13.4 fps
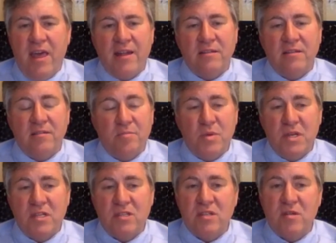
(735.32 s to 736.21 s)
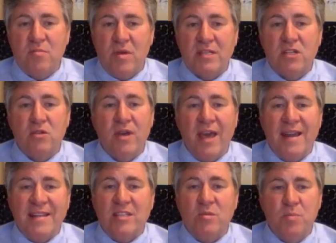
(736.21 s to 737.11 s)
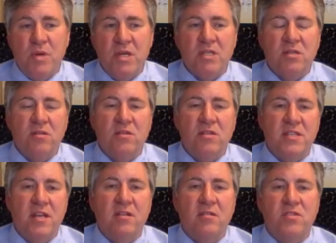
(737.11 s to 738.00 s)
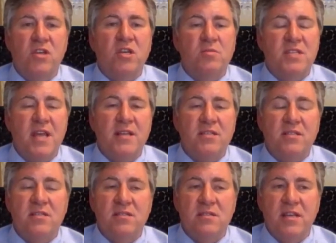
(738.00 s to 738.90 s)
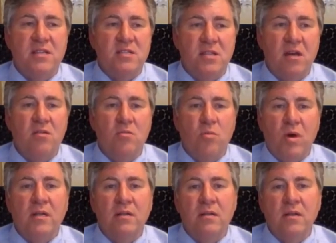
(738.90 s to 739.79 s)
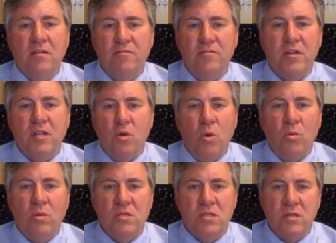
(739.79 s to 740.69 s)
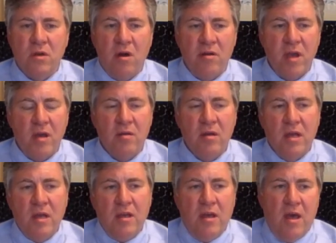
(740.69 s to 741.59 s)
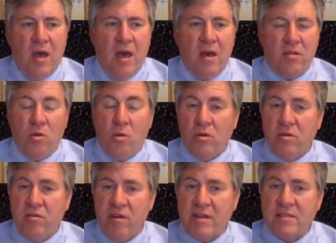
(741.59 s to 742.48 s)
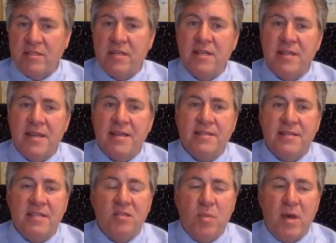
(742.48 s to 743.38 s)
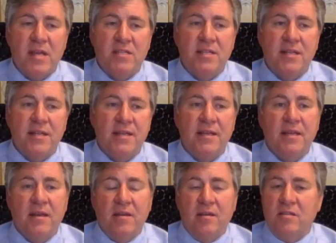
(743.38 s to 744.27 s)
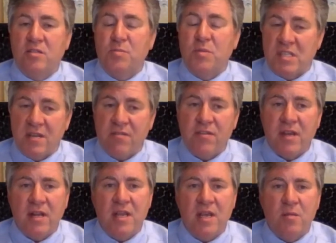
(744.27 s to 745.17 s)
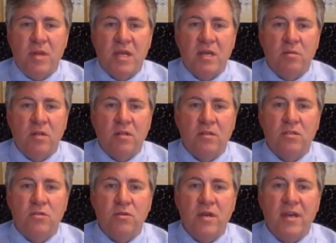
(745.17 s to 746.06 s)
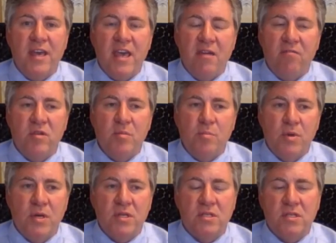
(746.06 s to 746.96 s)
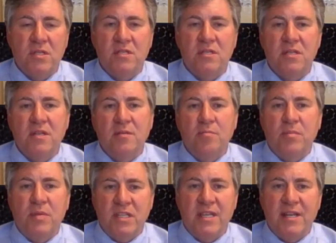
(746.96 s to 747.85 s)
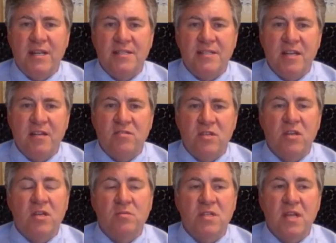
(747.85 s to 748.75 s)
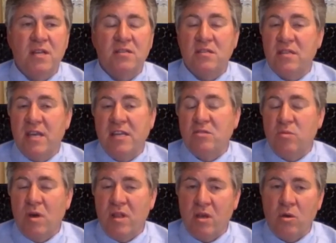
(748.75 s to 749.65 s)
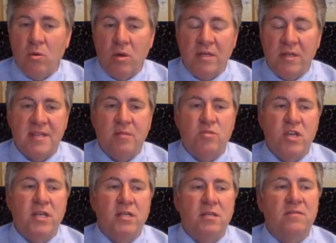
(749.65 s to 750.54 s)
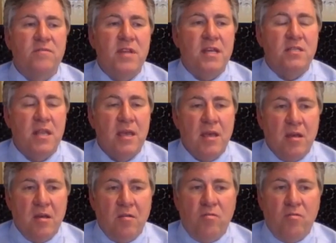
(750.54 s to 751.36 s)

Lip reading: that person must look at his personal set of circumstances. There is no one-fit-all scenario. The ordinary resident test is basically specifically applicable to every person's particular set of circumstances, hence why they call it a subjective test.